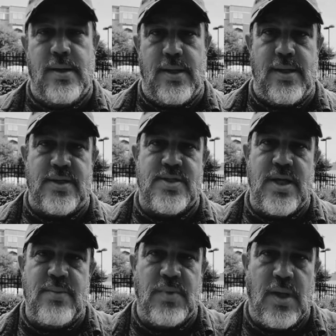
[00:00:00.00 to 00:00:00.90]
And it
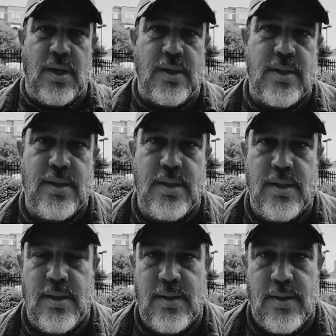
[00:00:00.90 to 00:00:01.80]
seemed like
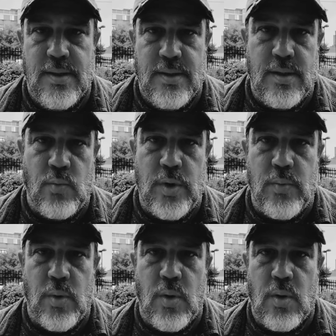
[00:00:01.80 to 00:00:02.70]
that we
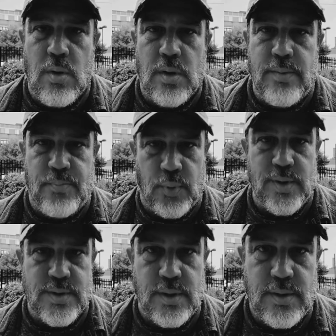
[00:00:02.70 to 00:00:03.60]
were all
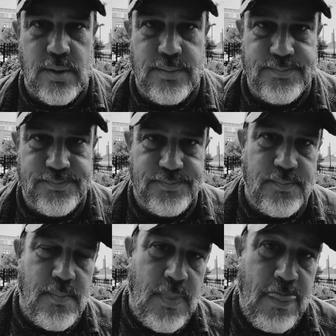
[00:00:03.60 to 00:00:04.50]
imprisoned.
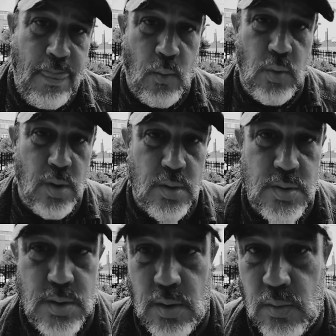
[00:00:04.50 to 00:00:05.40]
We're
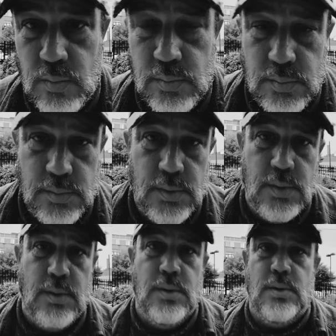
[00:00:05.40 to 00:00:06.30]
also
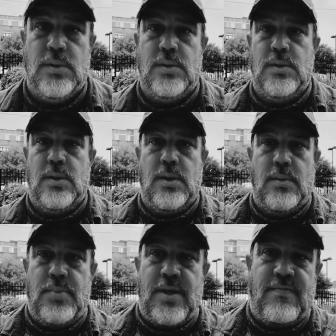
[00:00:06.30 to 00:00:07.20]

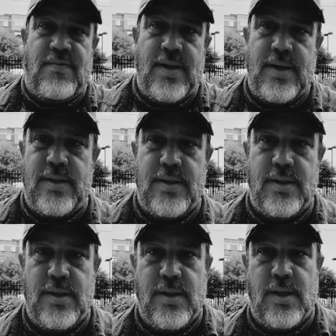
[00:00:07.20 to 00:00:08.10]
being fed
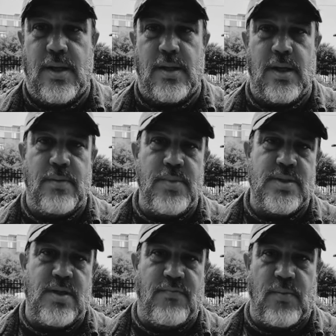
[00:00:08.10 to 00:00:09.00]
a lot of
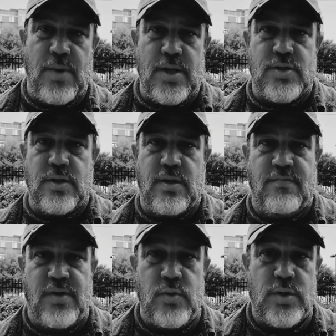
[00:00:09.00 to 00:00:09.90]
misinformation,
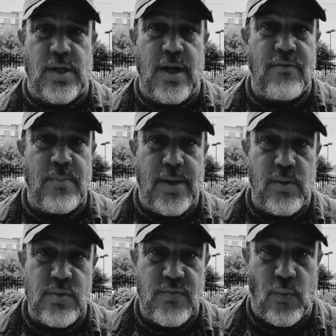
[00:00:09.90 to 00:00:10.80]
confusion. Everybody
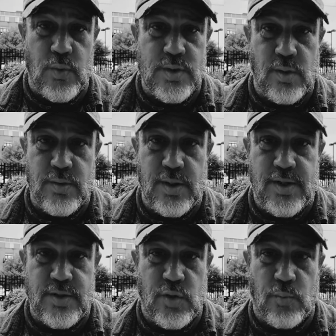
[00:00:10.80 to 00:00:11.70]
was forced onto
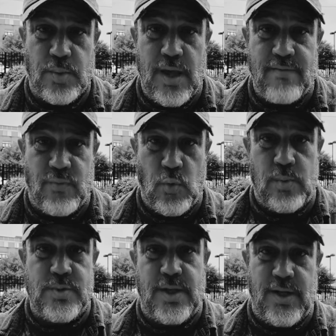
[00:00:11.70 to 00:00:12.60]
digital
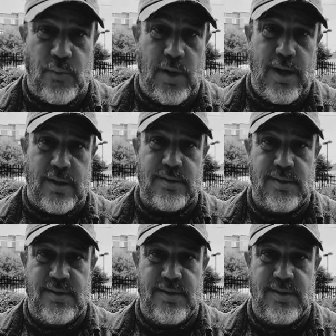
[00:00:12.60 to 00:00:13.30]
platforms to interact,